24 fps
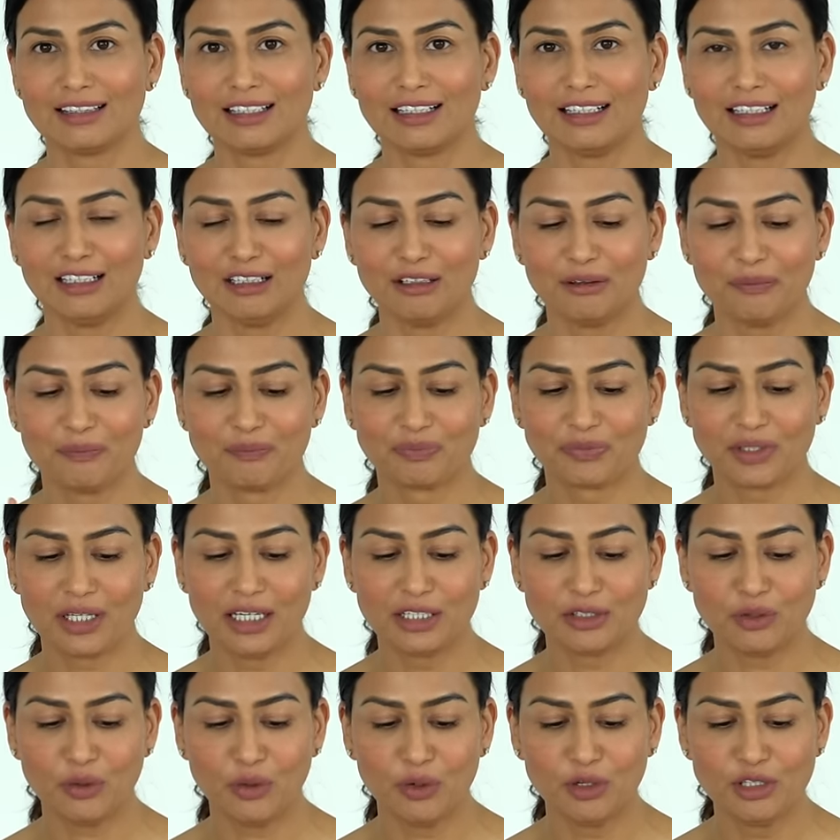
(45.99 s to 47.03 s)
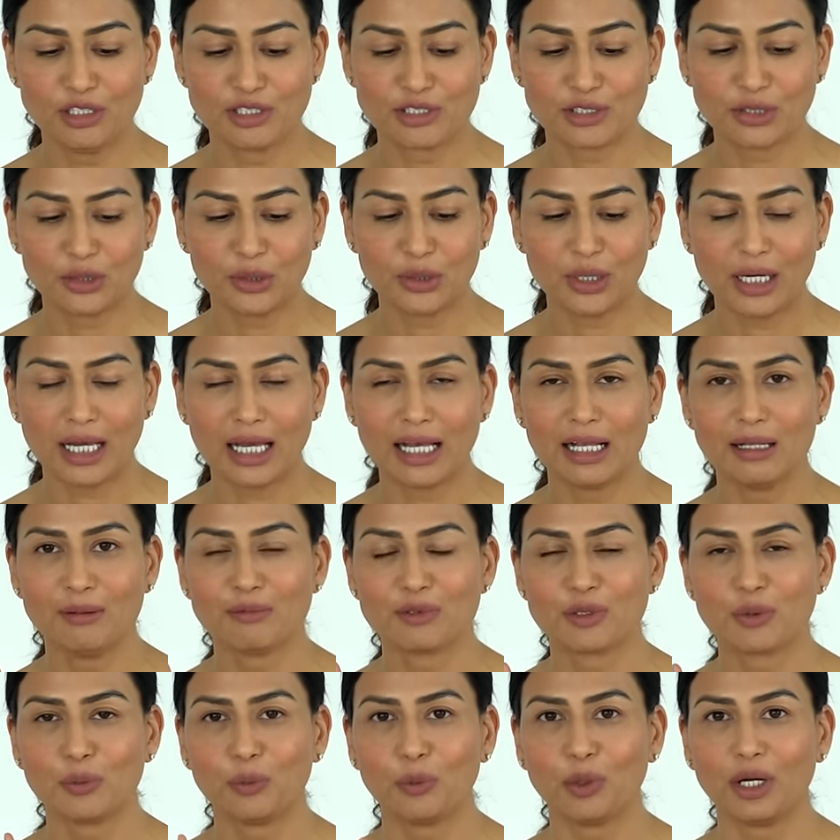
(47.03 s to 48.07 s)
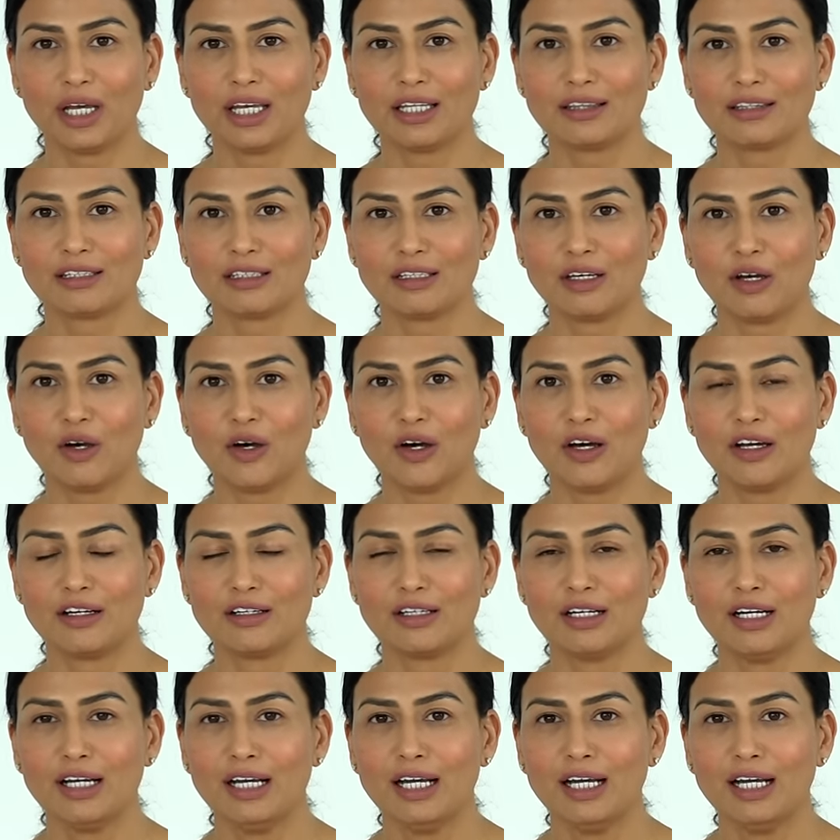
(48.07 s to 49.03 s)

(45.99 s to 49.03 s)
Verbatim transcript: Um, it also helps with your